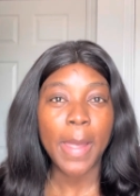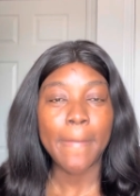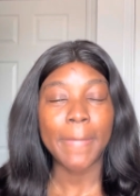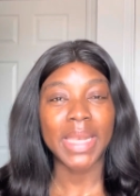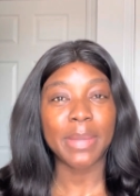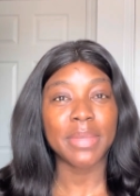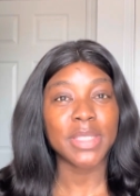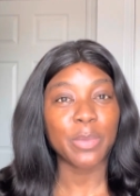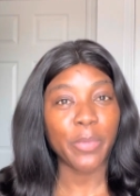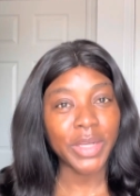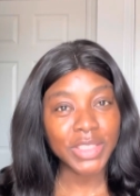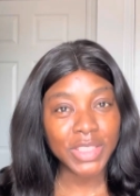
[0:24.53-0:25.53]
My name is
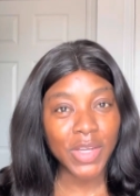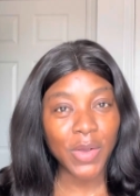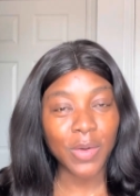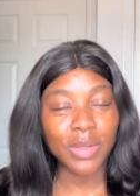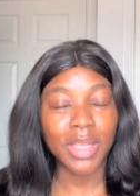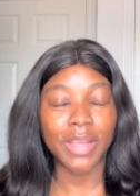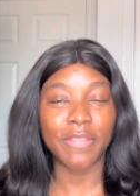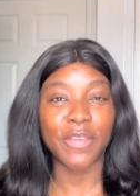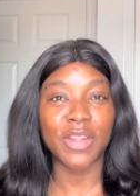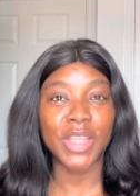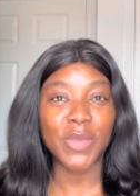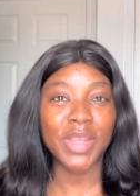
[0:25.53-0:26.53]
Prashigold. If you're
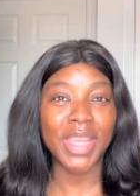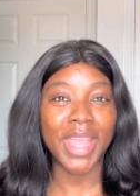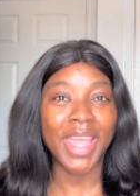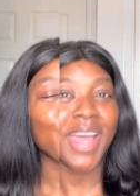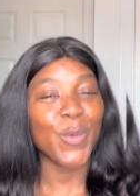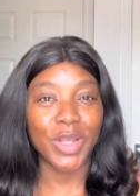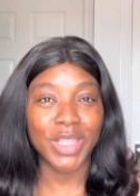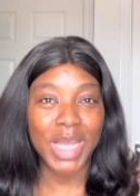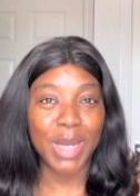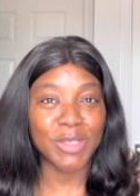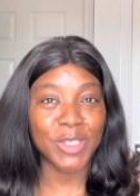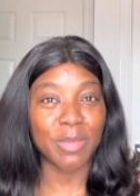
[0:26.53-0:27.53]
new here,
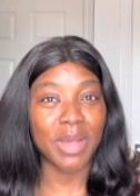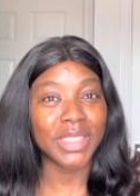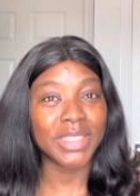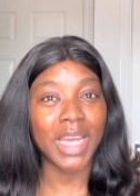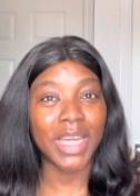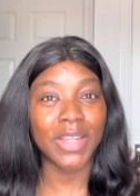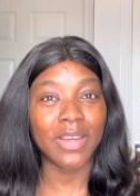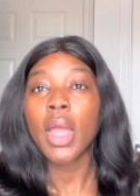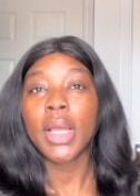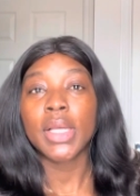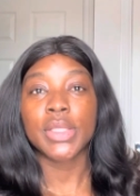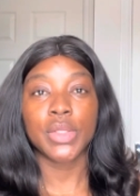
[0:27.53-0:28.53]
welcome to my channel.
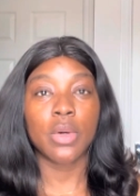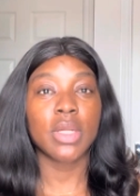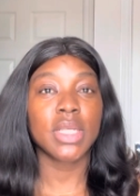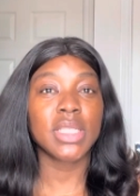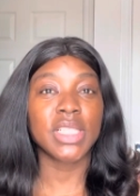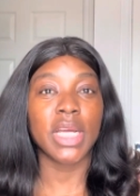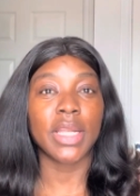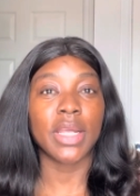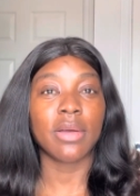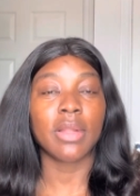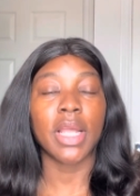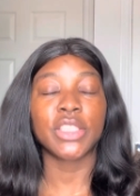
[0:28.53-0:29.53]
So on this
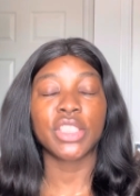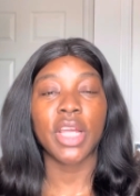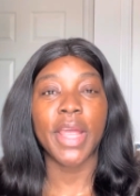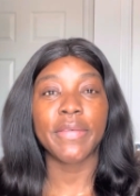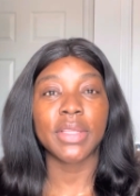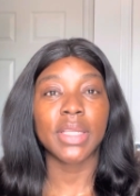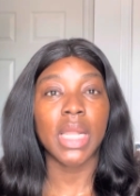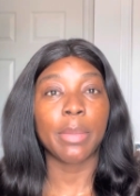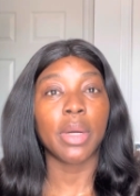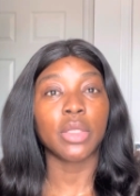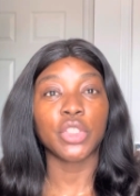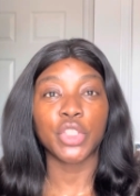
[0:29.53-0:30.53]
channel, I share everything
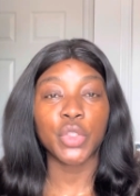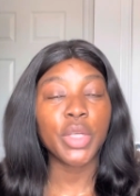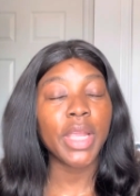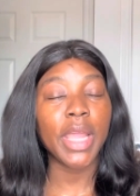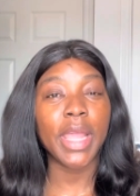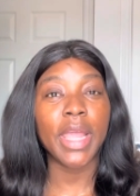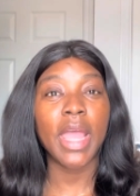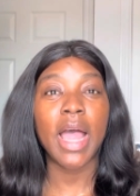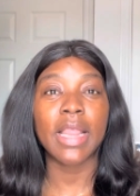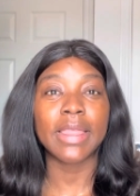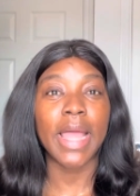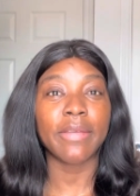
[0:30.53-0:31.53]
about UK,
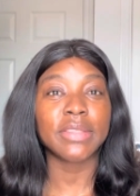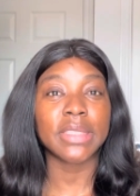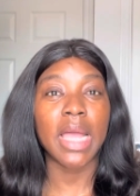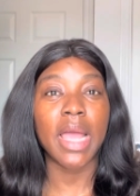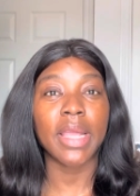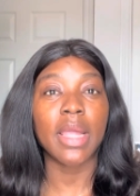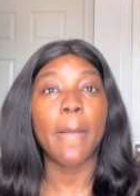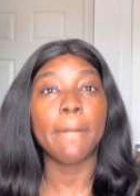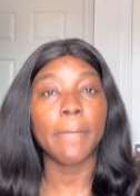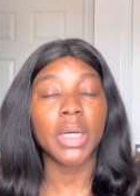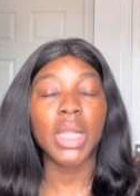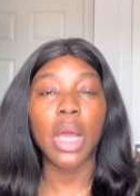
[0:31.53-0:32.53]
lifestyle,
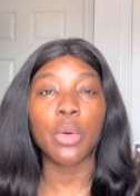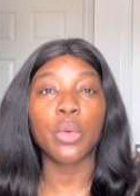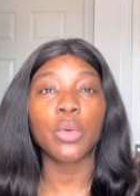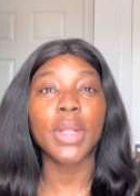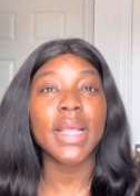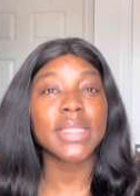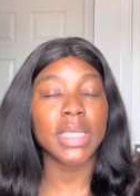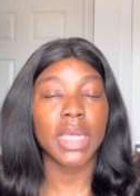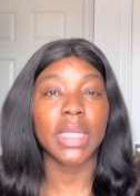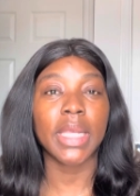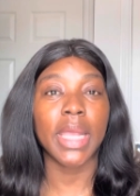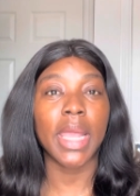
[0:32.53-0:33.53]
motherhood,
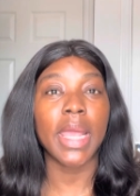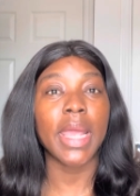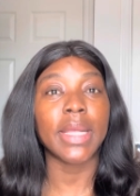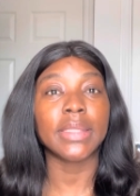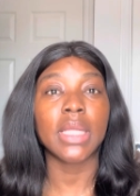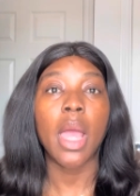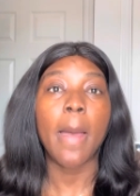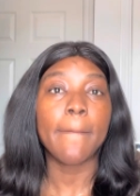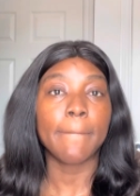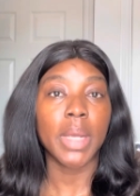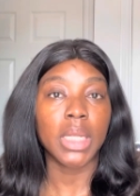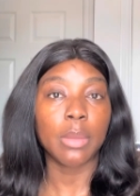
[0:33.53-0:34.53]
skincare, and
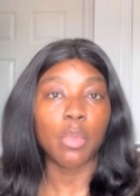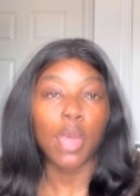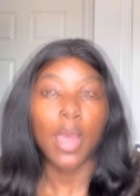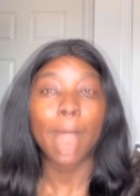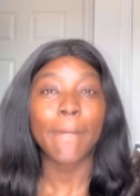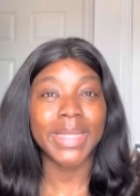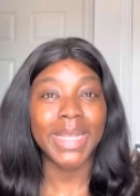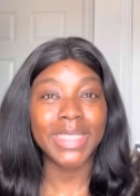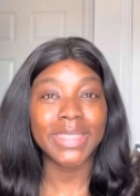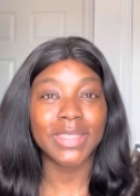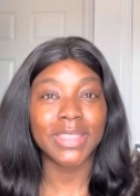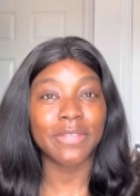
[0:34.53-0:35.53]
many more. Please
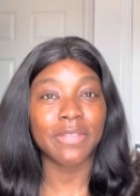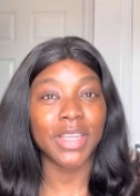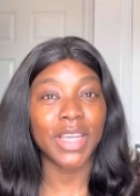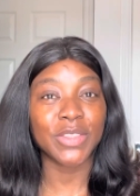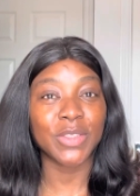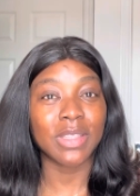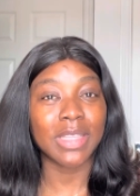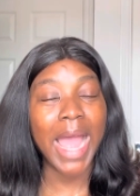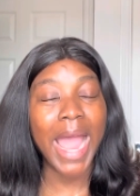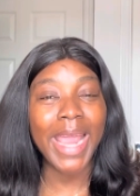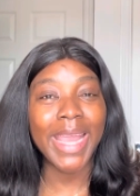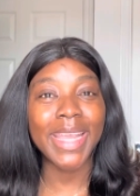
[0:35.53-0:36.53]
do not forget to
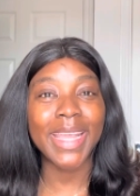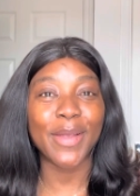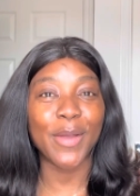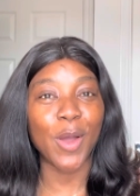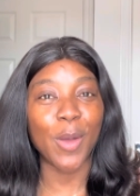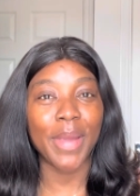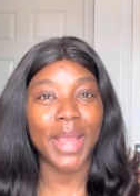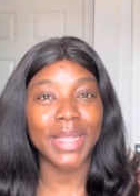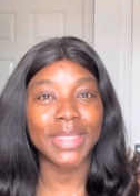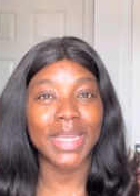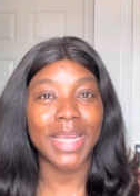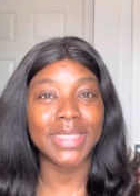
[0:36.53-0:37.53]
like, comment,
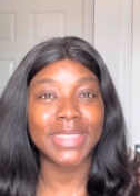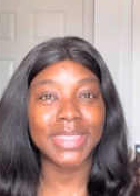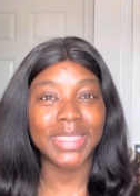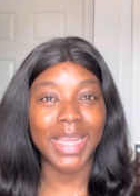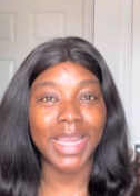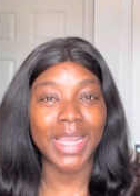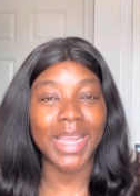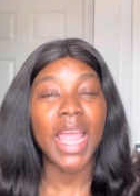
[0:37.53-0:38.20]
and share.